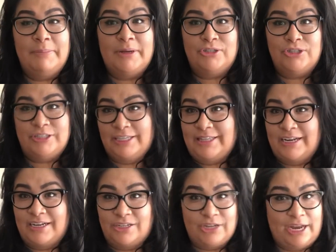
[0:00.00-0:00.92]
about shit
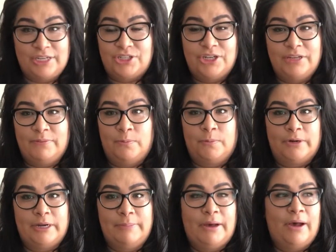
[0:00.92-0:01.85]
that I shouldn't even
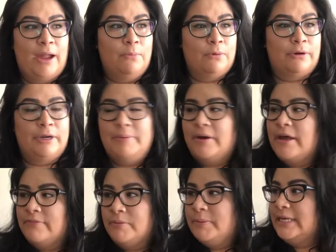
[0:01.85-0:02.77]
worry about. I worry about
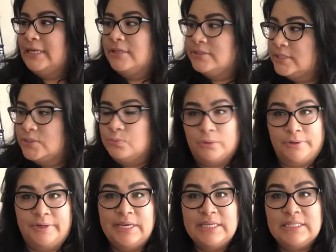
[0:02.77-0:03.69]
everybody else's
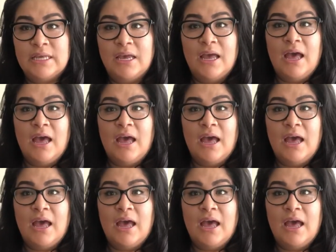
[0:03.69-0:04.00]
worries.